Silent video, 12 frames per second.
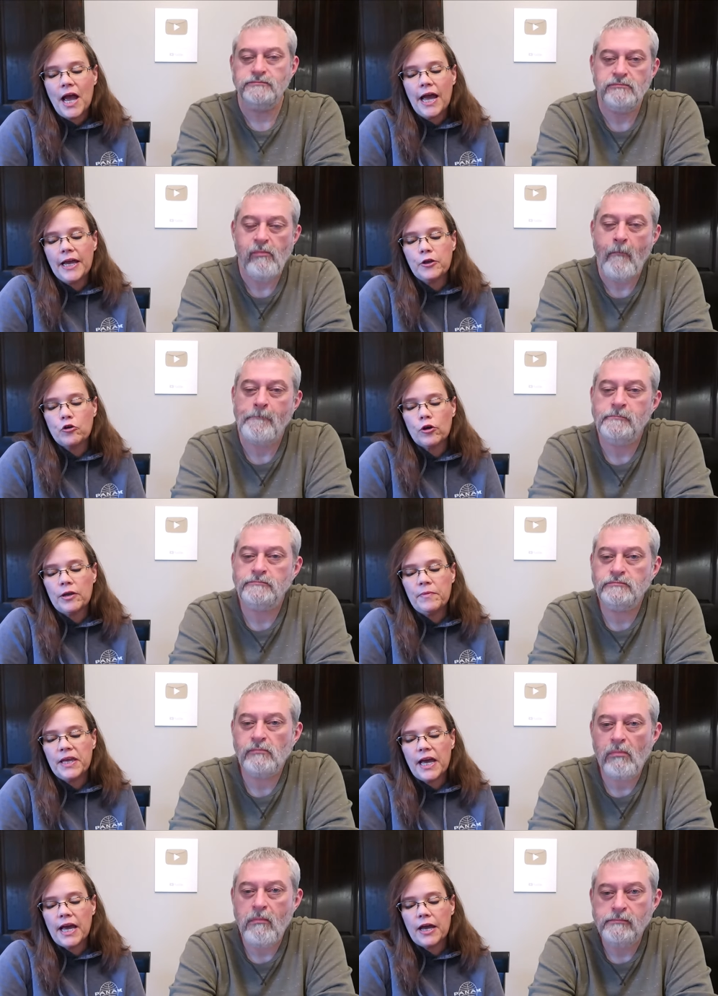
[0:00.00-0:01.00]
Speaker 1: a
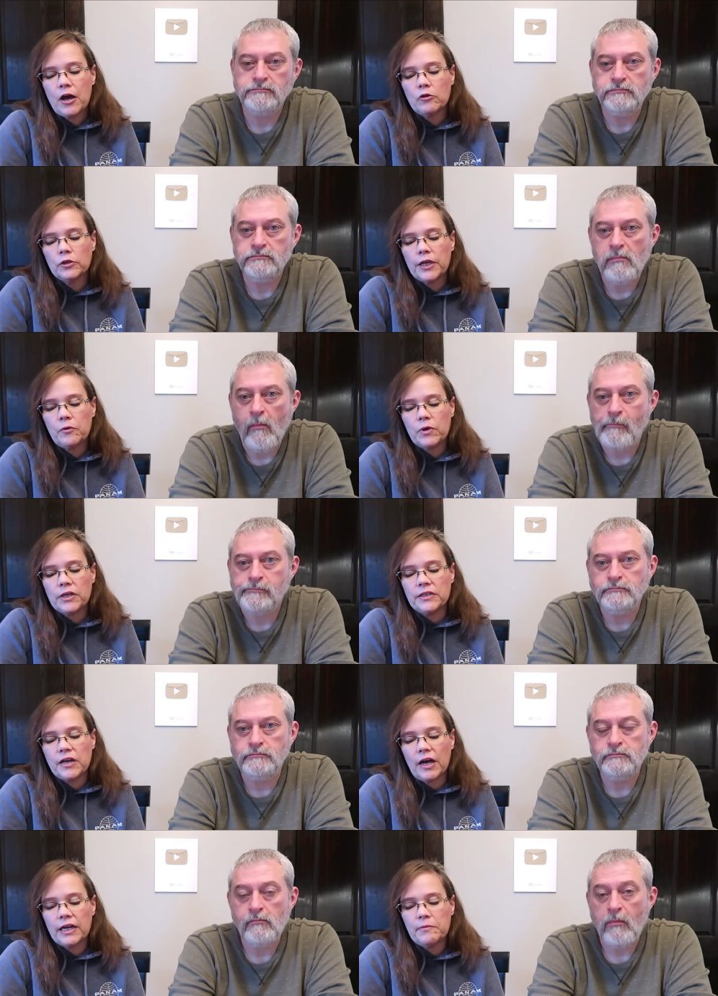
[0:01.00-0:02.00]
creamy aioli with
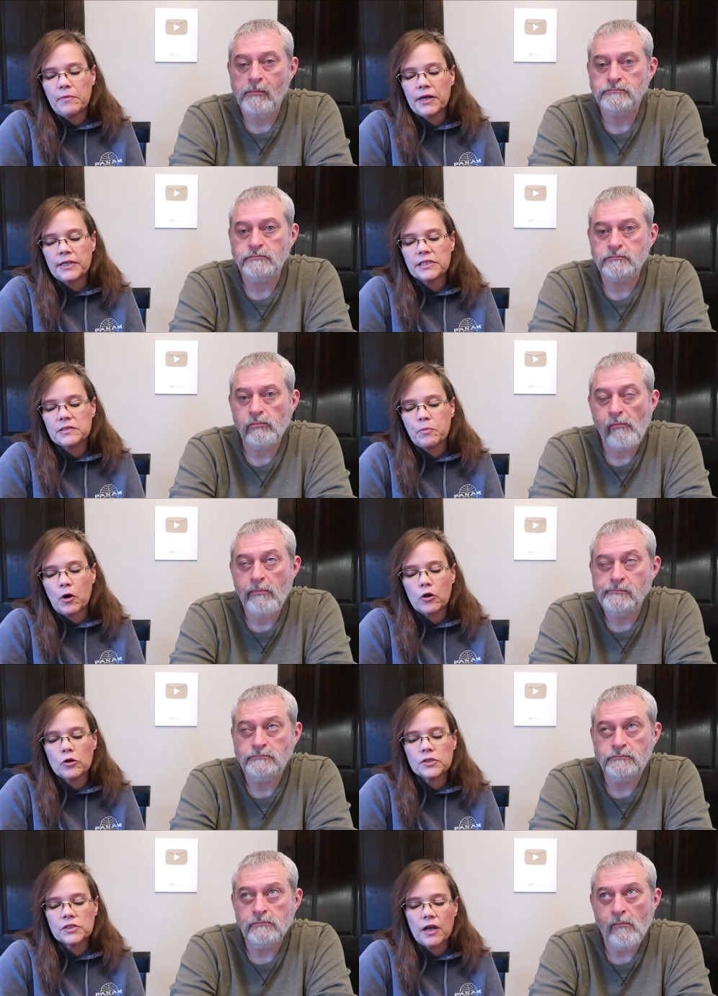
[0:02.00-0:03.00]
dynamite
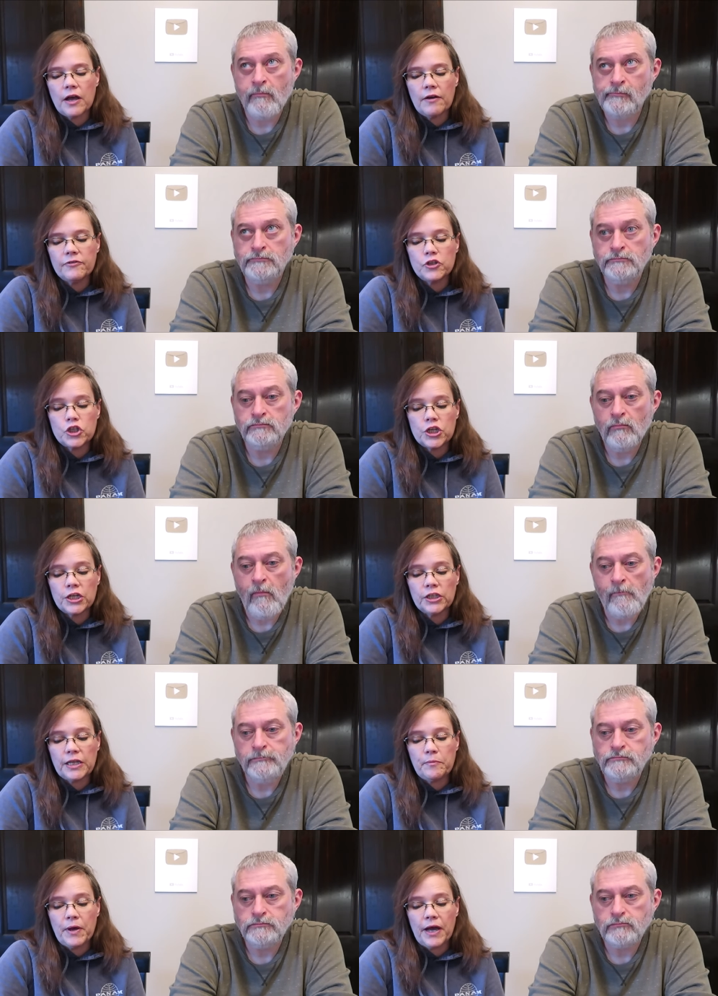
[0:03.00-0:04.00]
sparks of
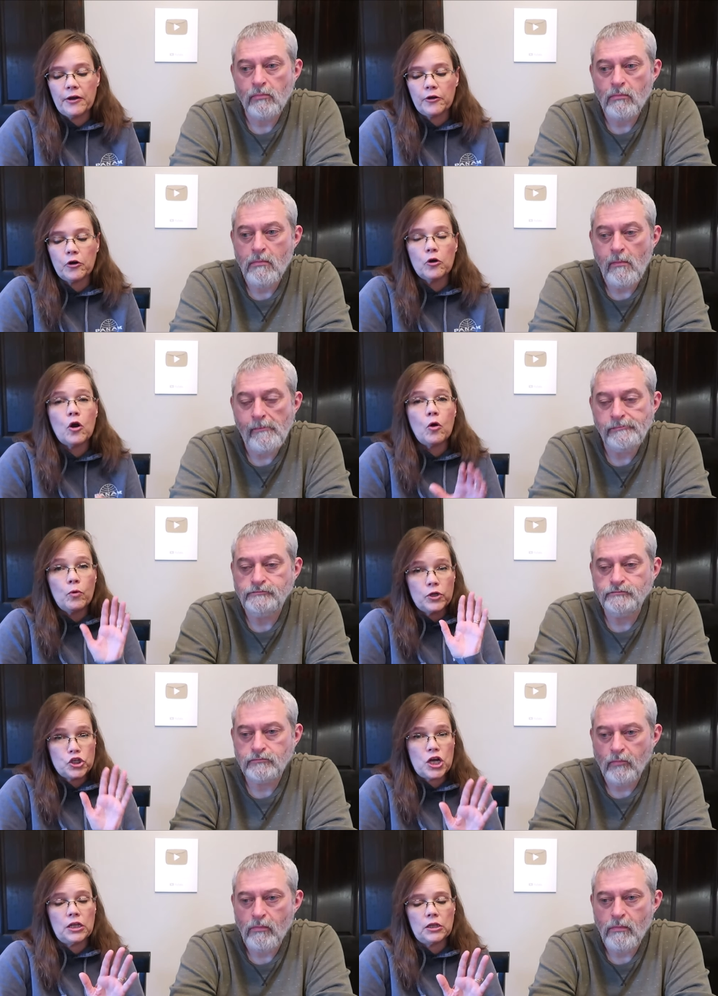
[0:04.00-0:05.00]
chili powder,
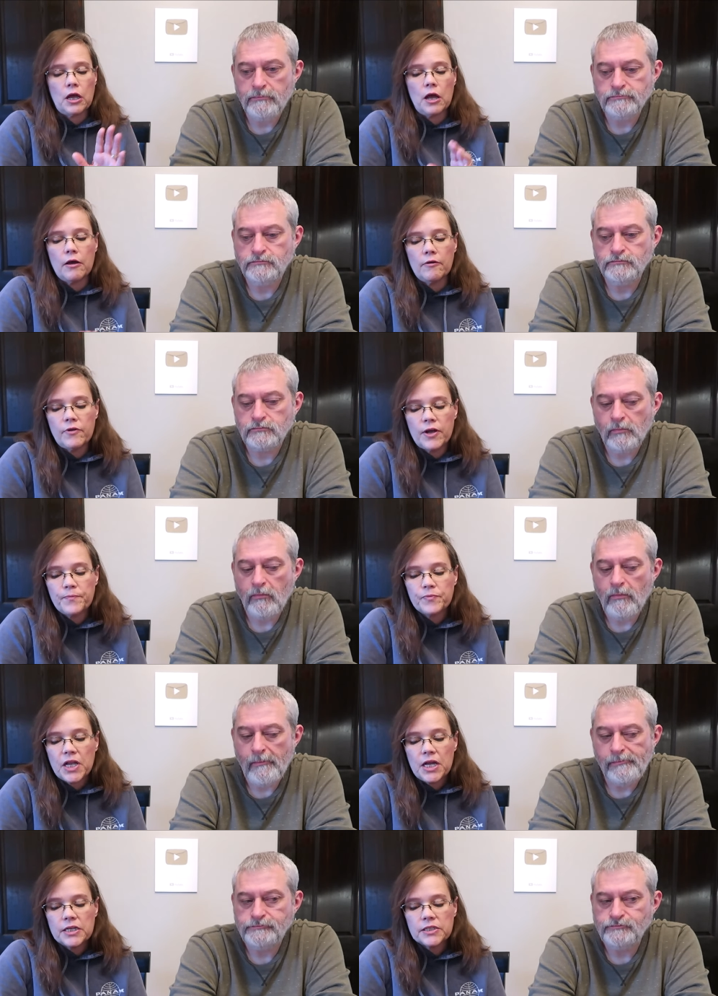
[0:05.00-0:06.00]
which I love,
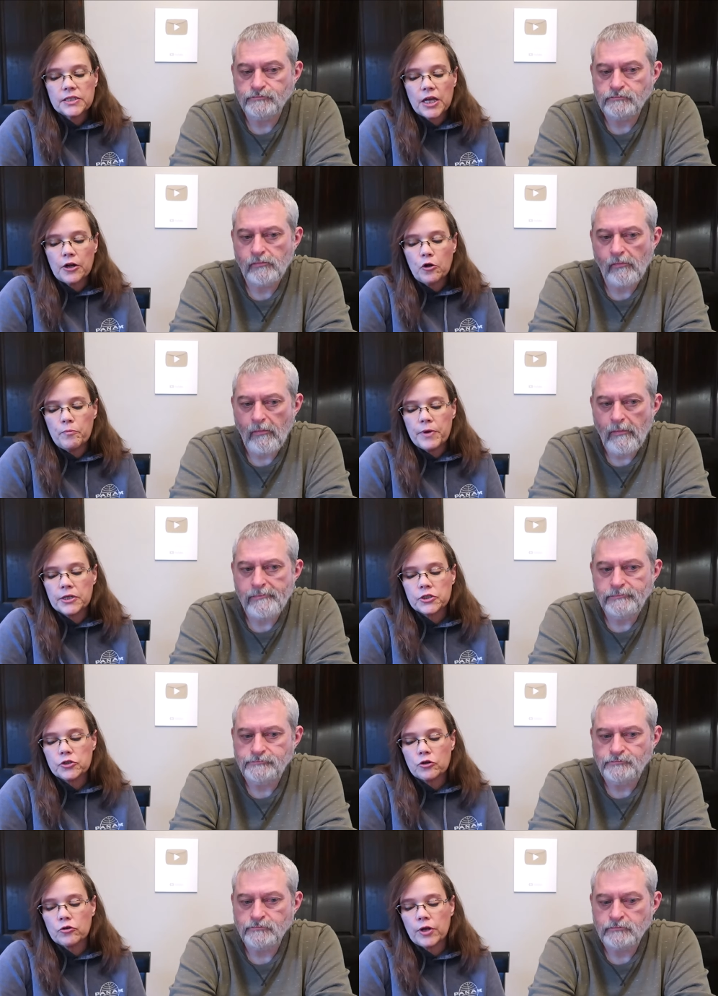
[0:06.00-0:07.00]
subtle
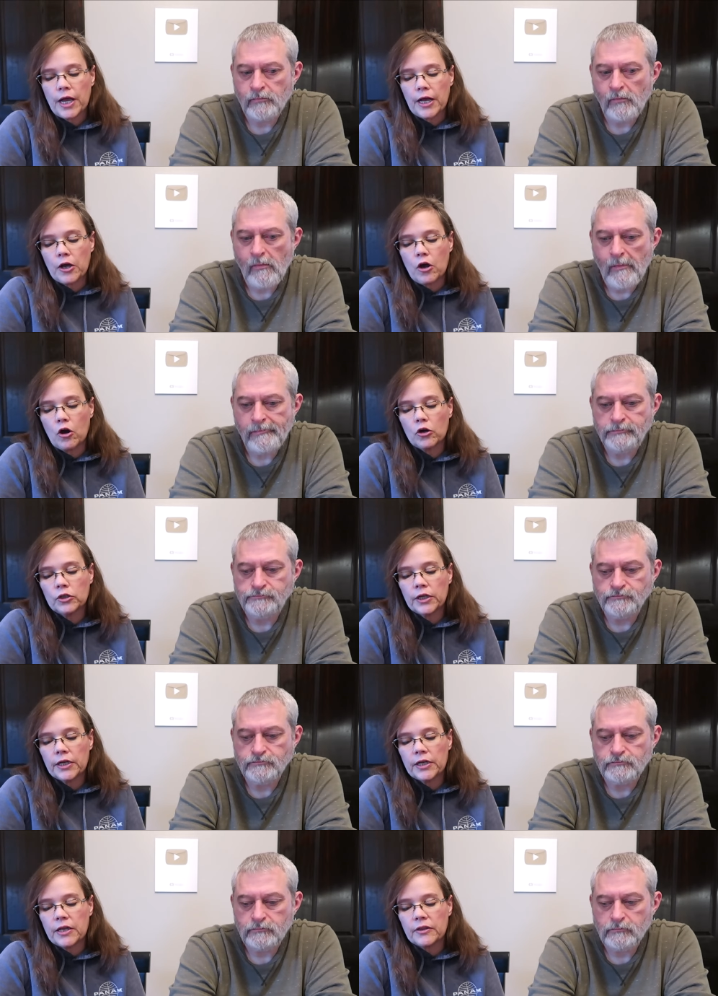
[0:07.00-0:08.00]
mustard, and
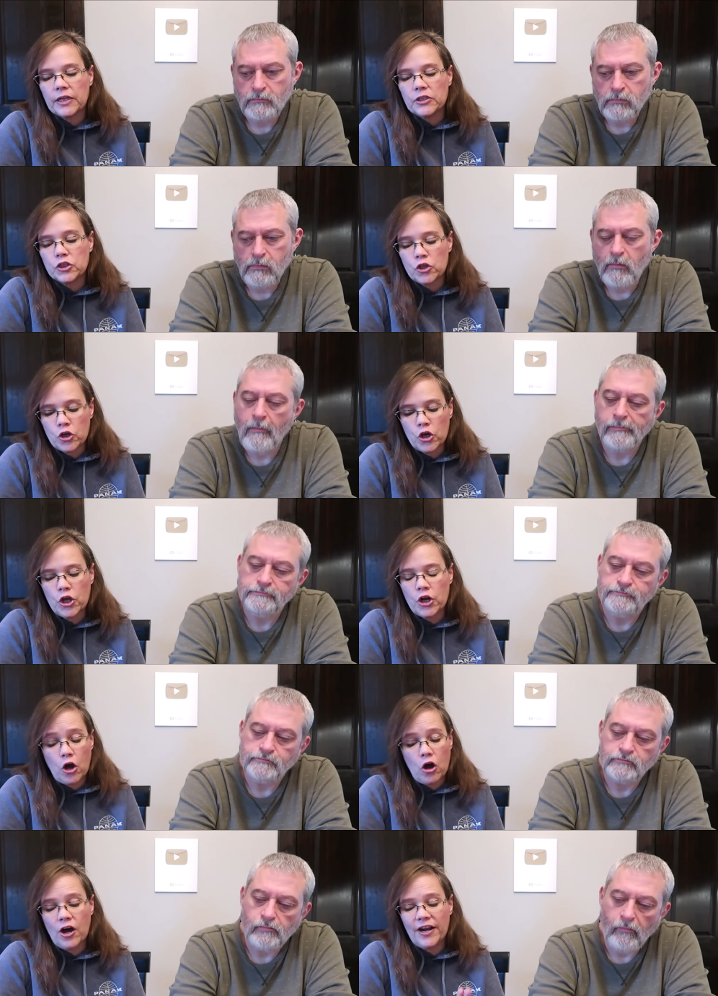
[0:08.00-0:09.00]
garlic that's good
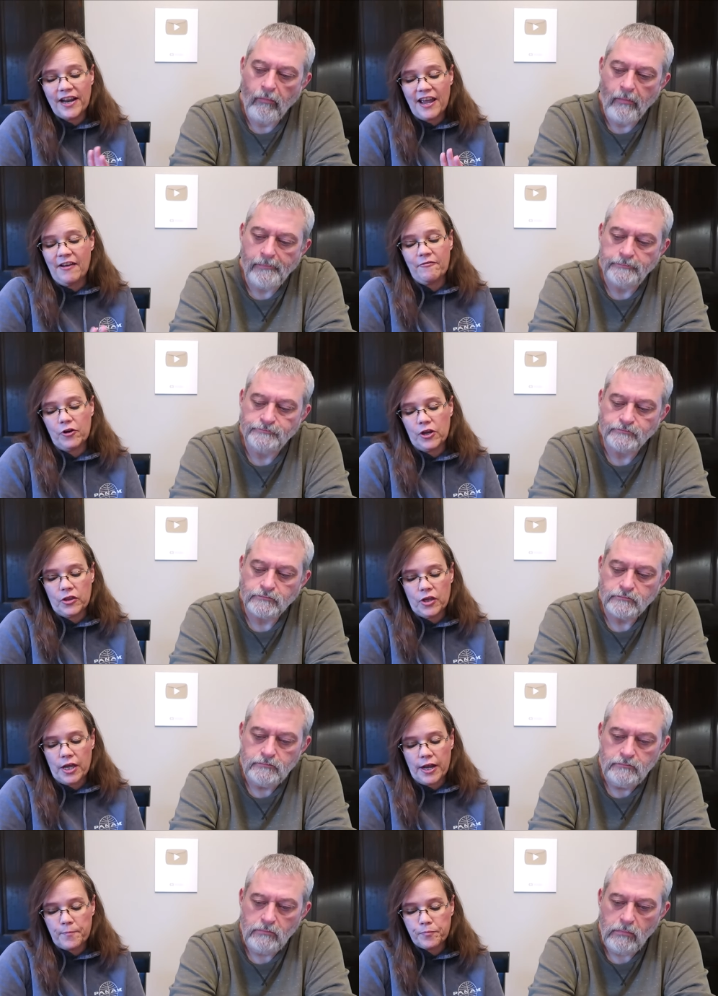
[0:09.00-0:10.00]
on
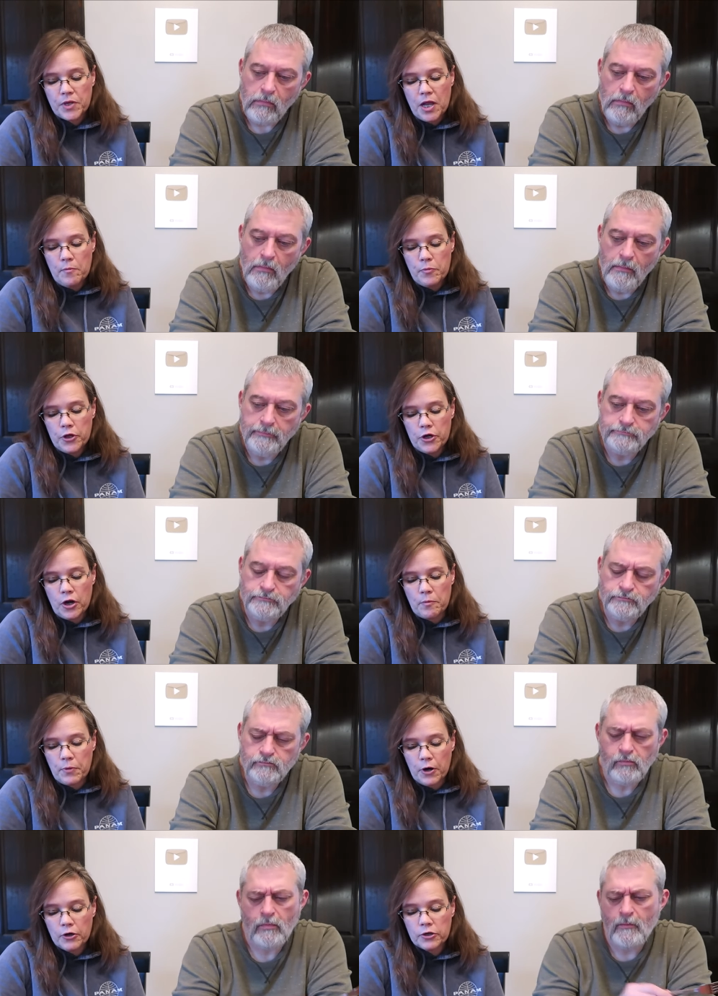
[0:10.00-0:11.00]
everything. Put it on
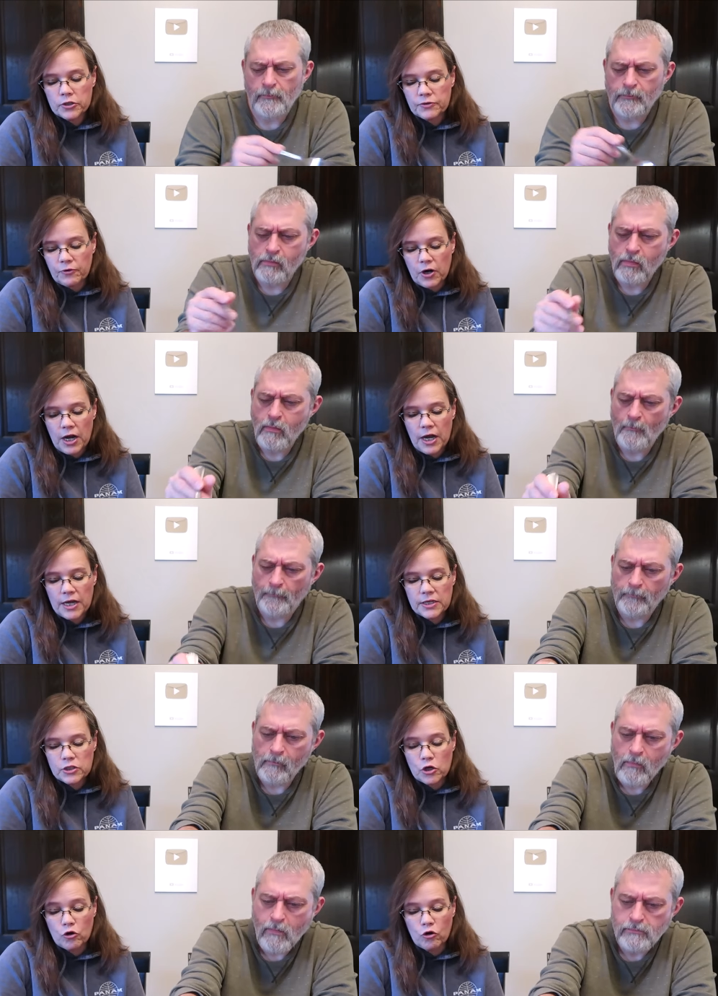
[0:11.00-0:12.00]
burgers,
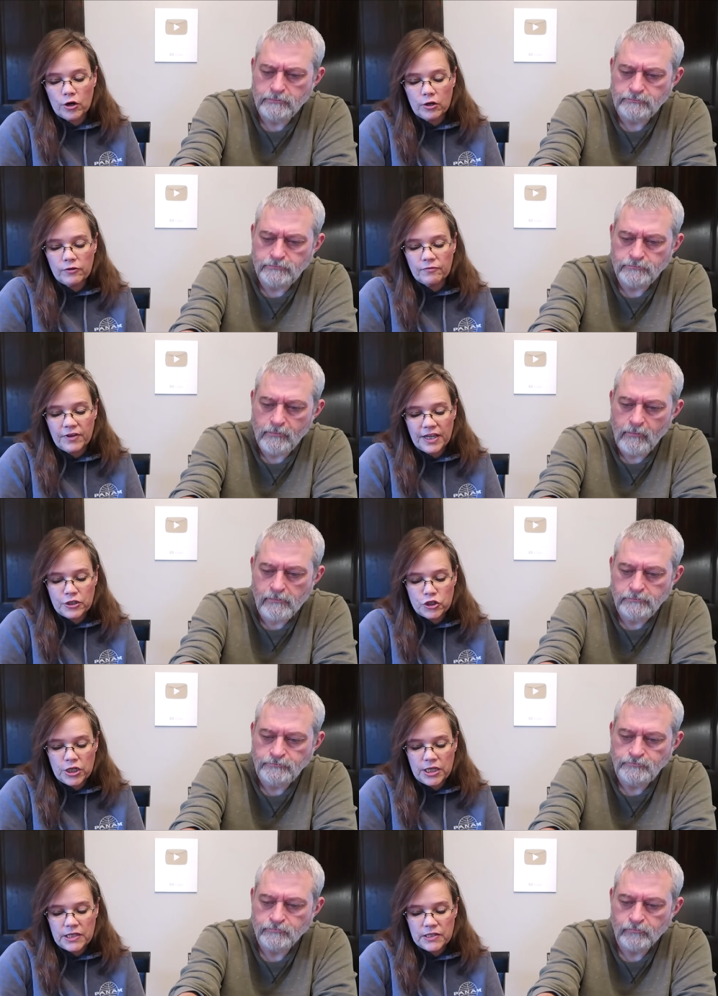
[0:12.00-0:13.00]
fries, grilled
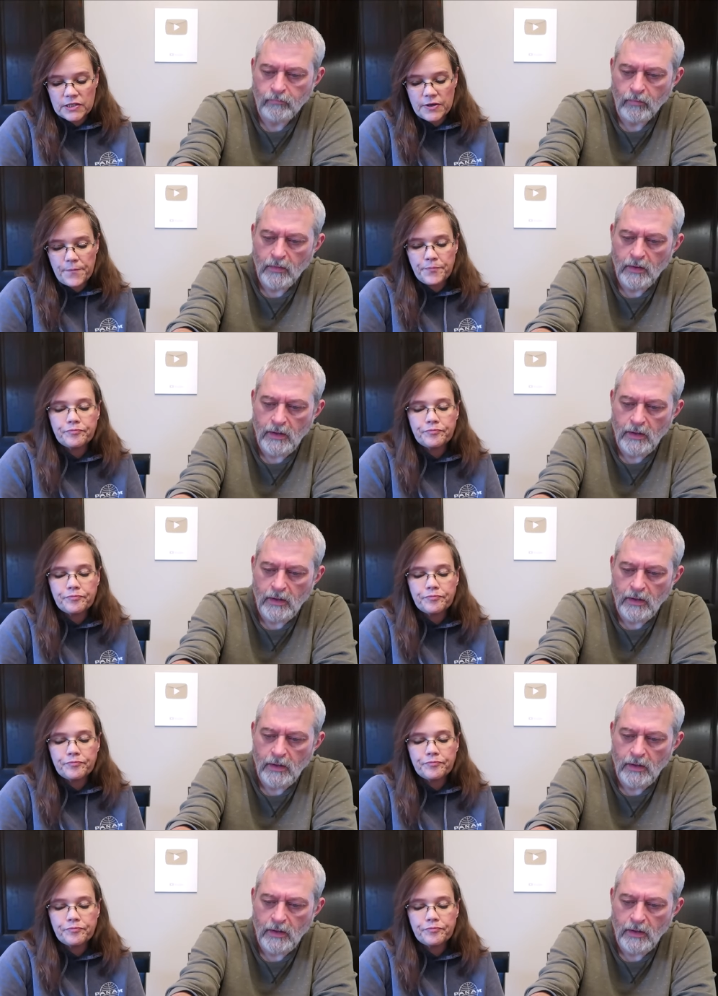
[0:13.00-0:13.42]
veggies,